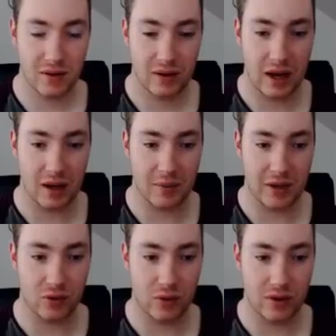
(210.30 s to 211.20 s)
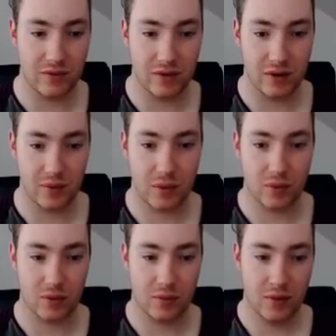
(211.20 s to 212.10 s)
Elemental Eevee. That'd be
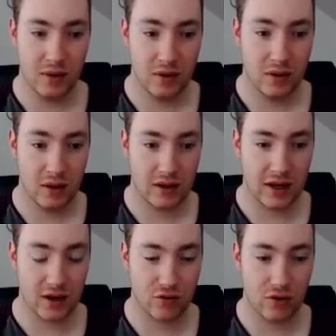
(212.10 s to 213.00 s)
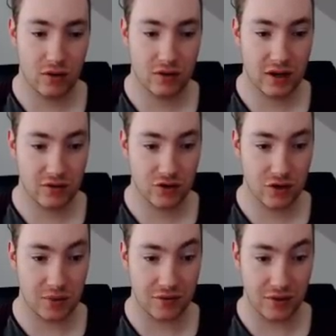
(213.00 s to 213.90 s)
awesome. Attacks are attack very
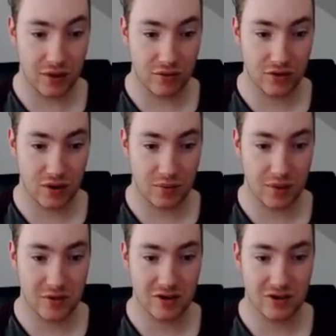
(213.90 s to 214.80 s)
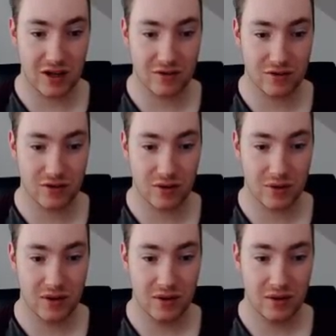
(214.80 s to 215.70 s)
sharply, defense very sharply, special attack very
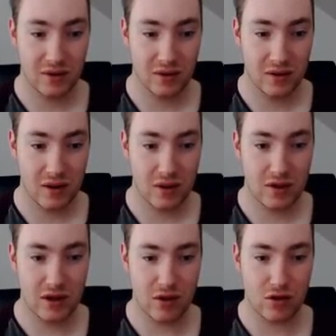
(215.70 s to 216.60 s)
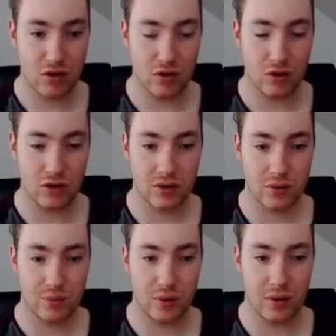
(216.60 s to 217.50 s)
sharply. See, this is good,
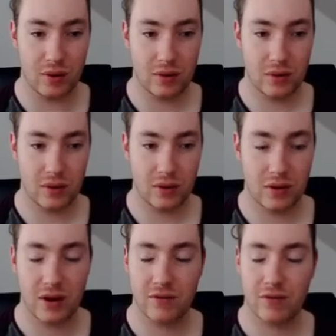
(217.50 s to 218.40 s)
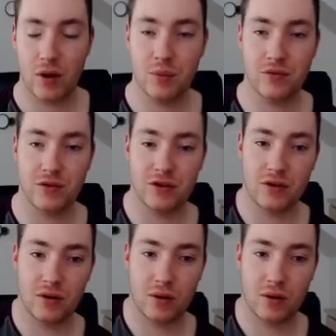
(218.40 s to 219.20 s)
but you kind of open for a turn.